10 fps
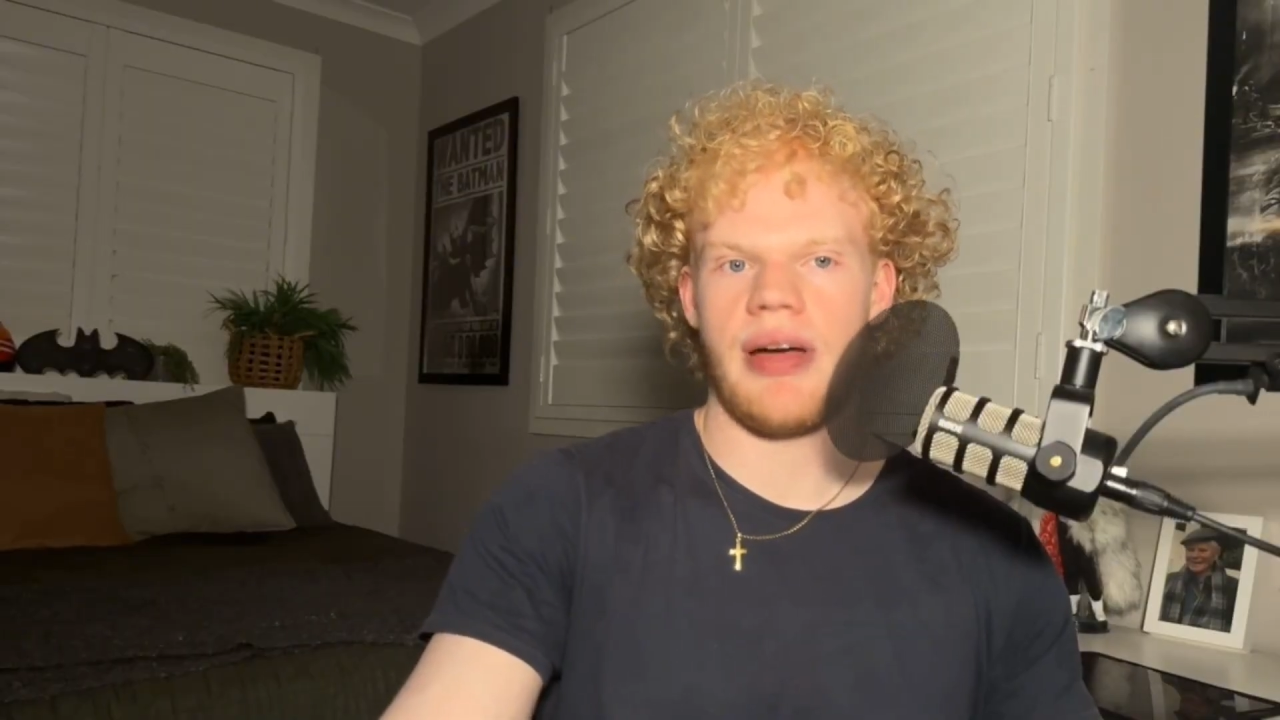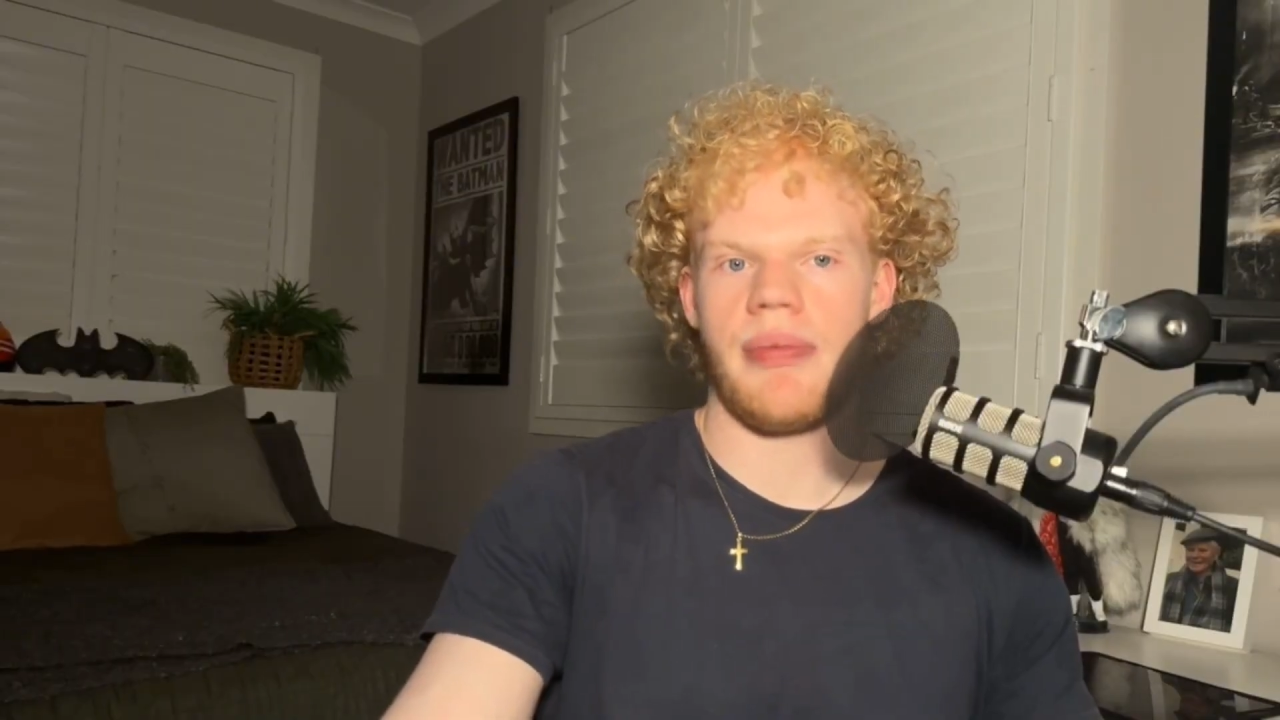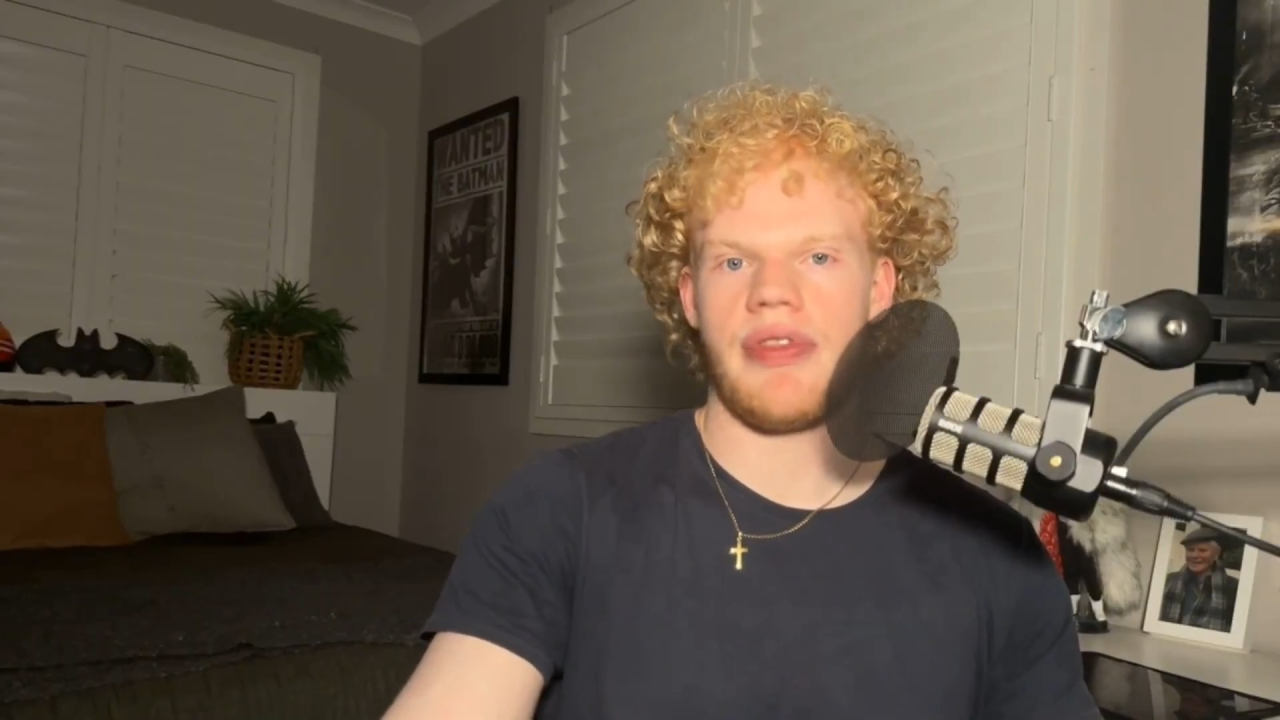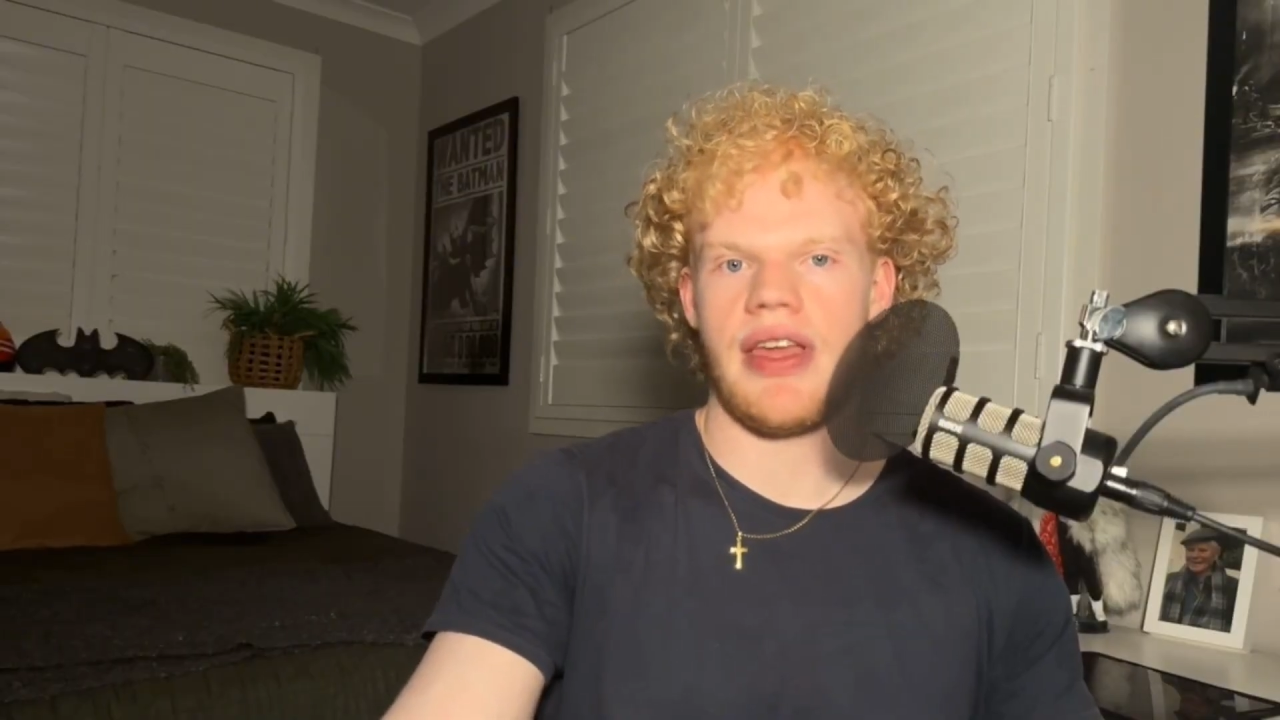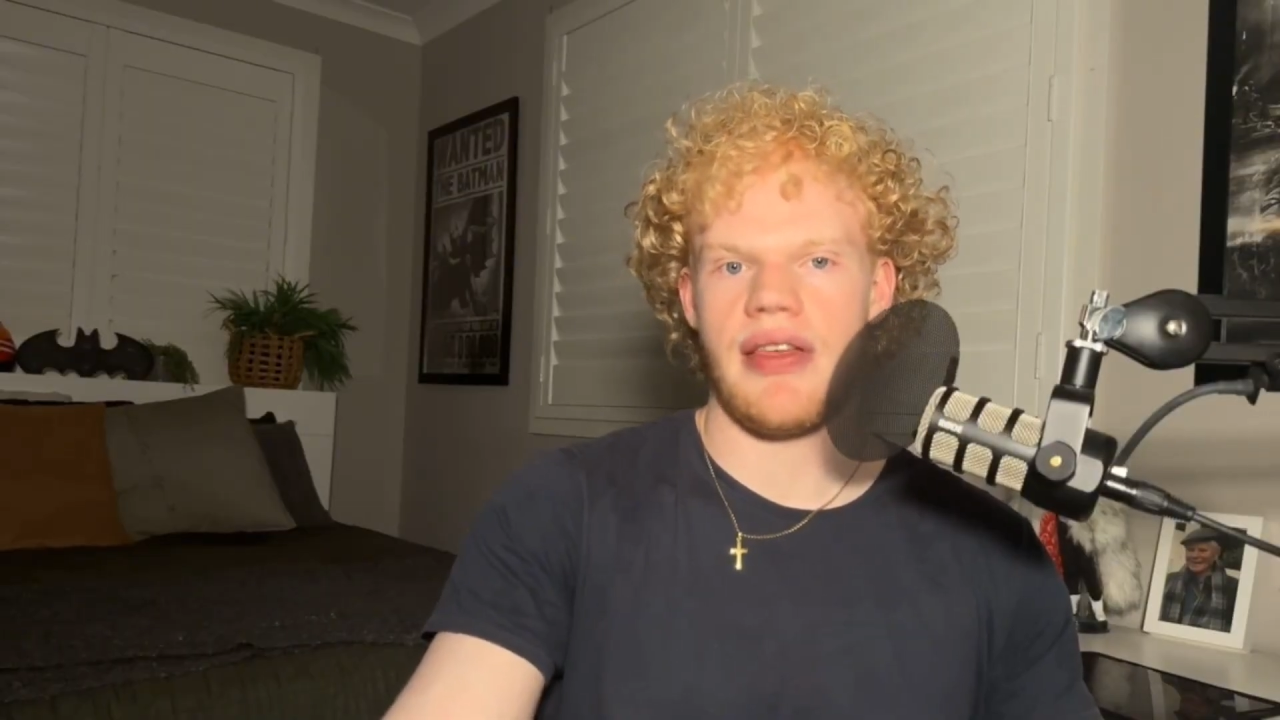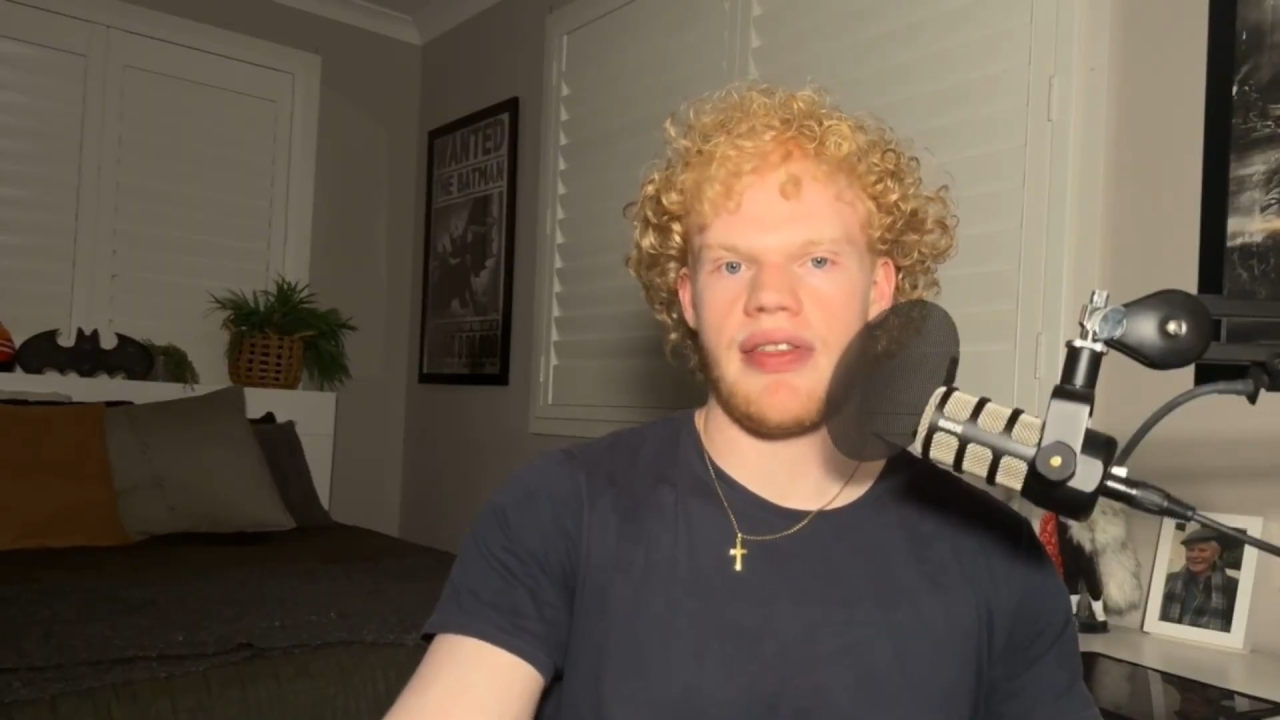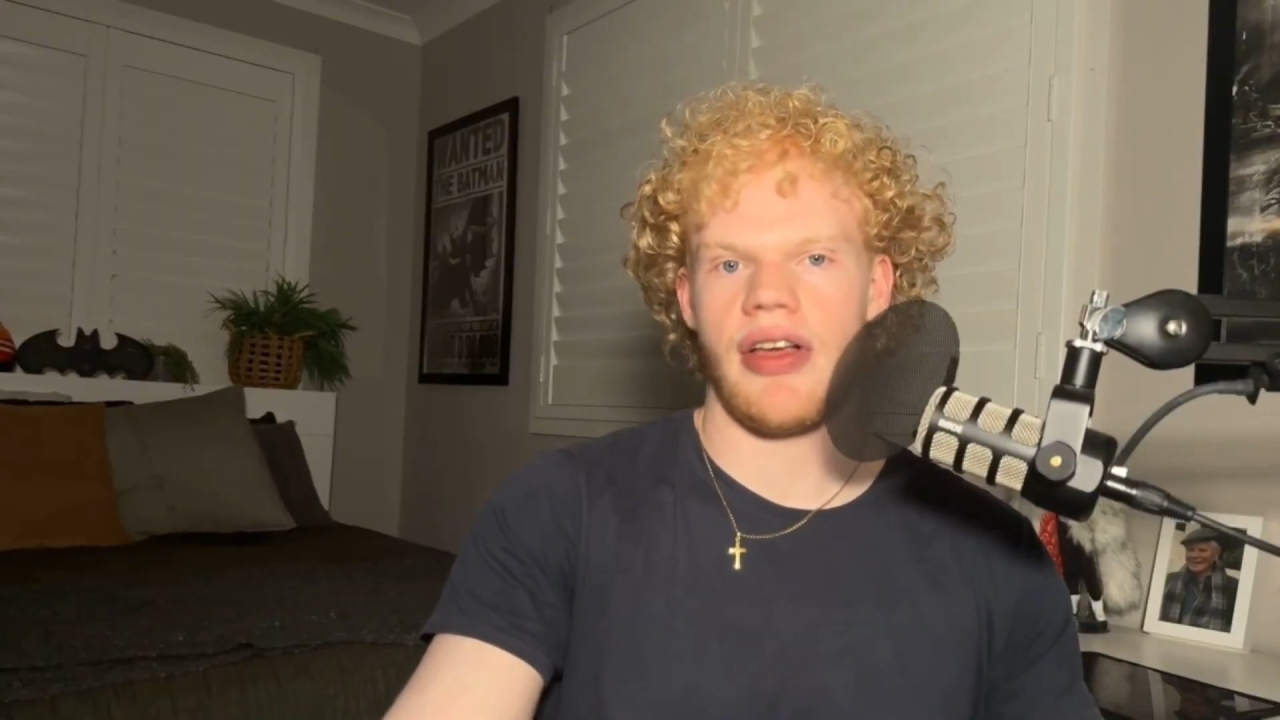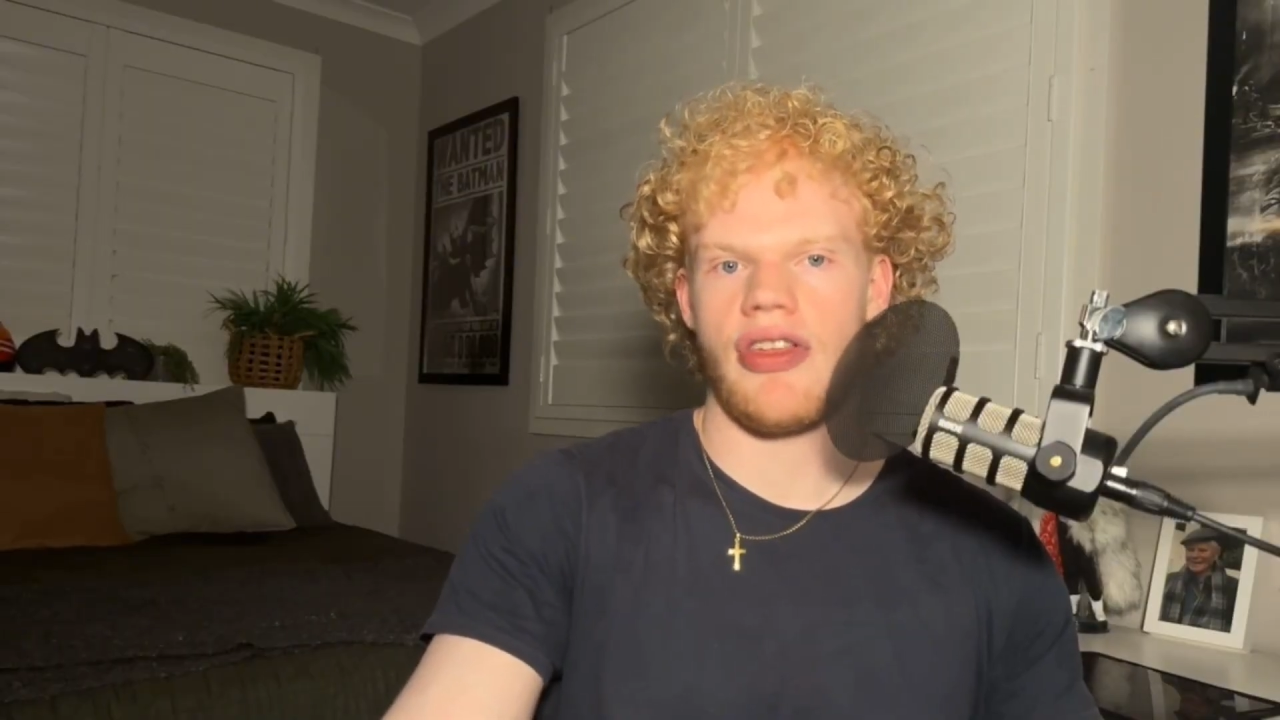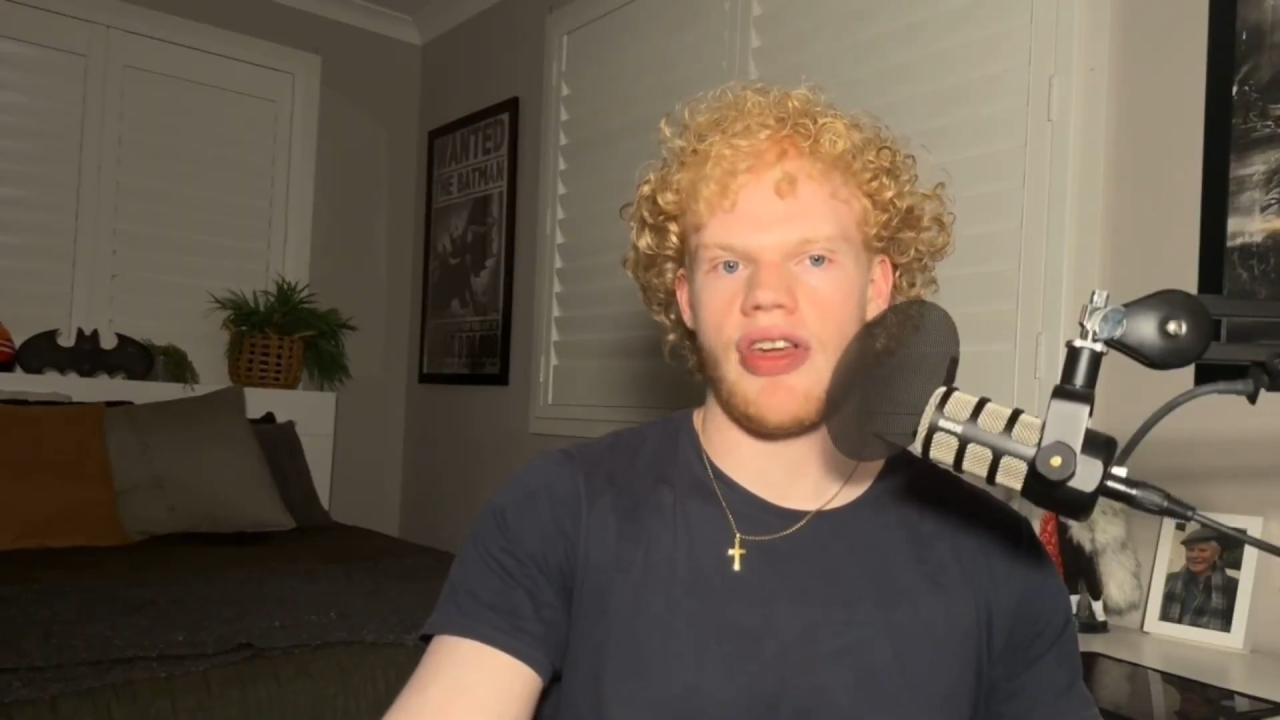up things such